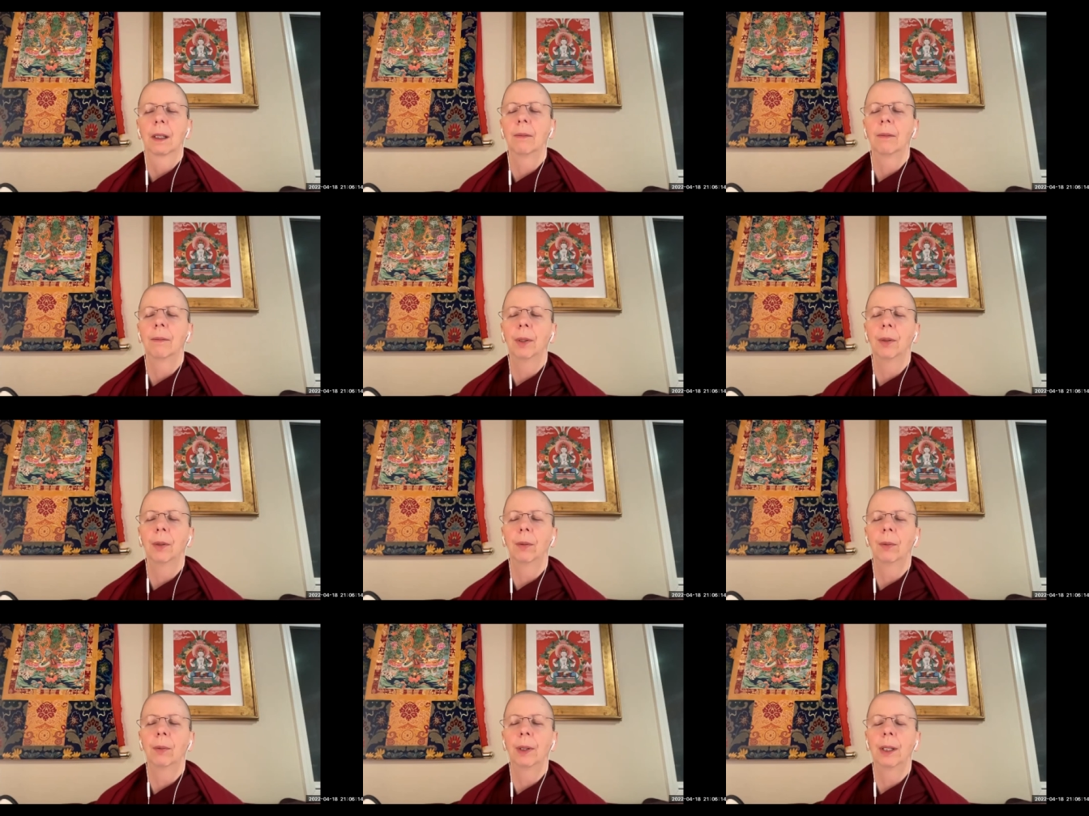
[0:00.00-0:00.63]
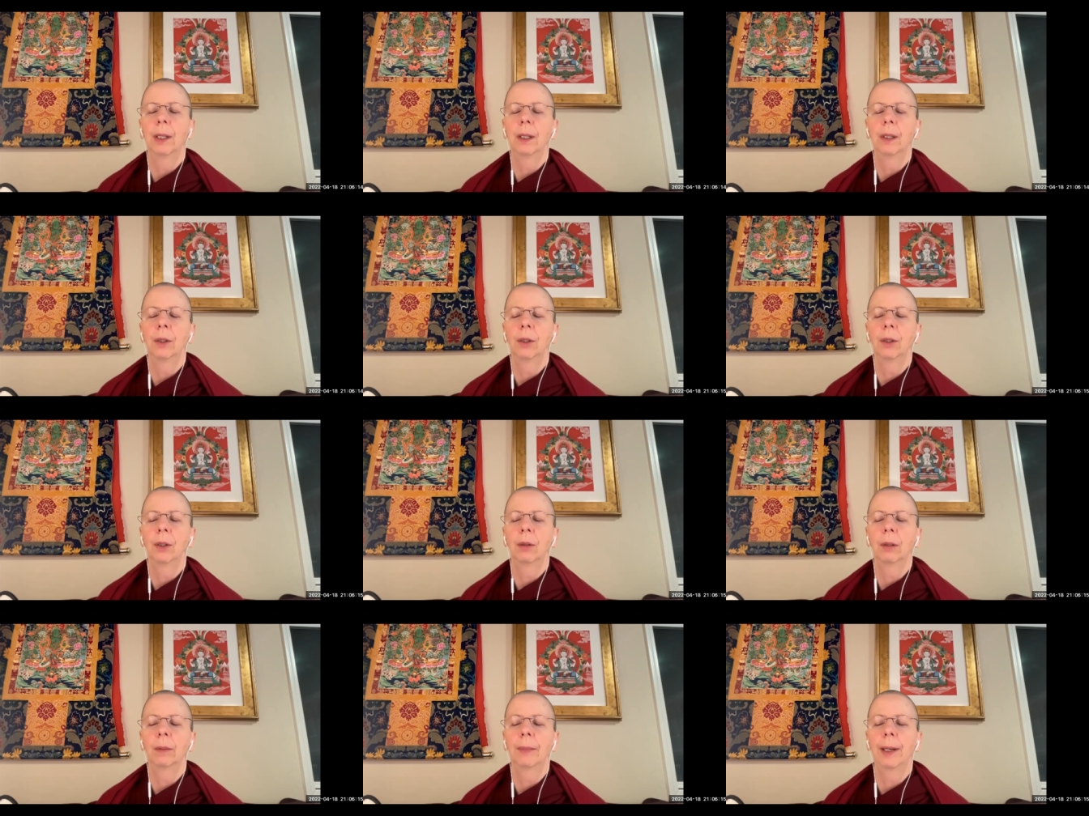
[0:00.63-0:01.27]
in between the
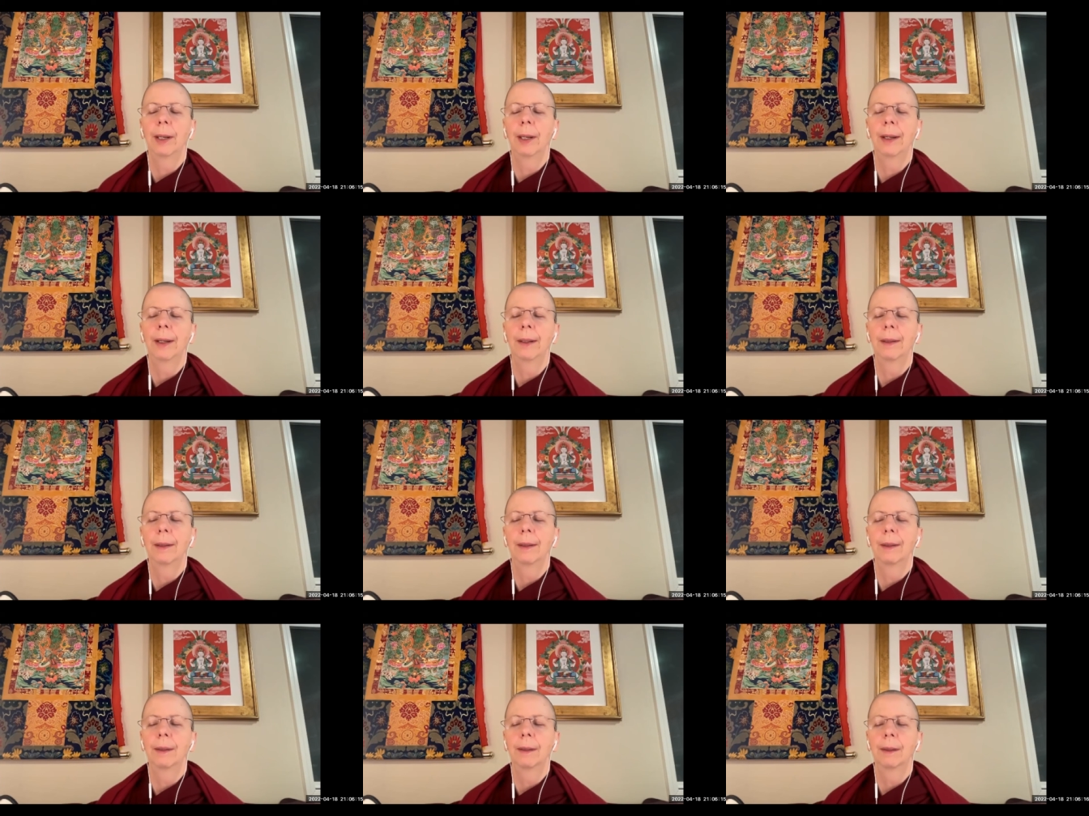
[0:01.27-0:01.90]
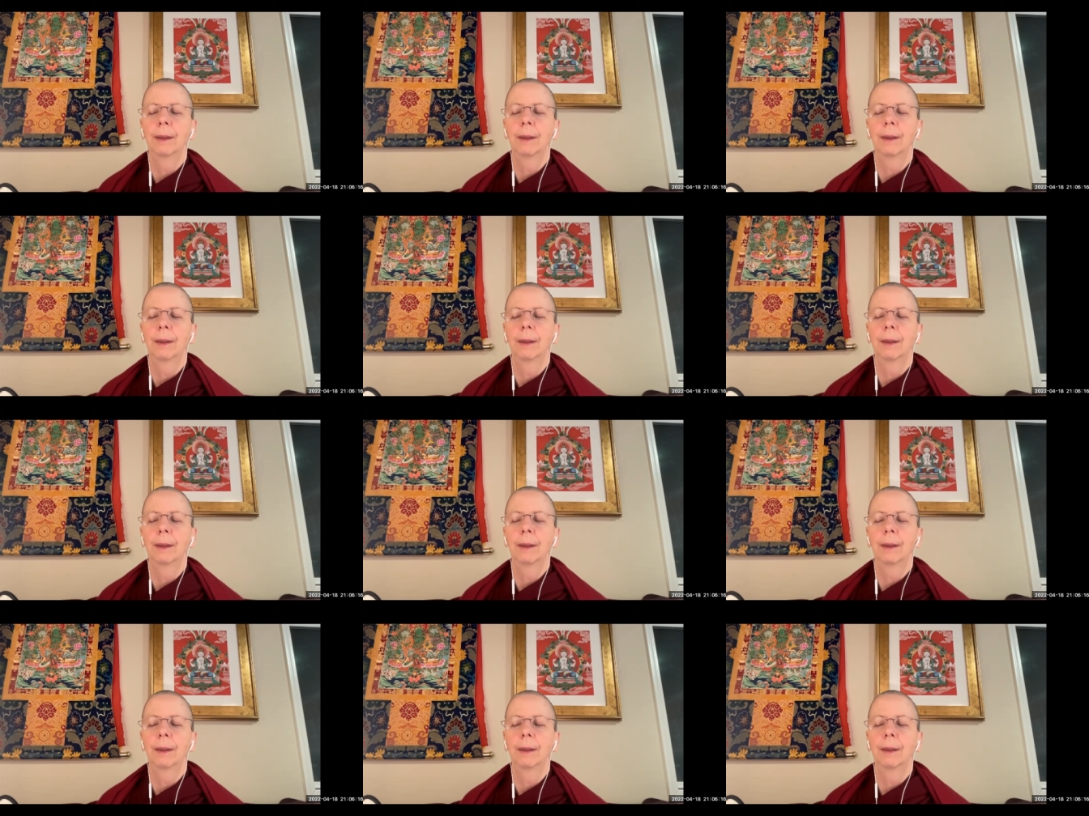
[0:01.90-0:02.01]
shoulder blades.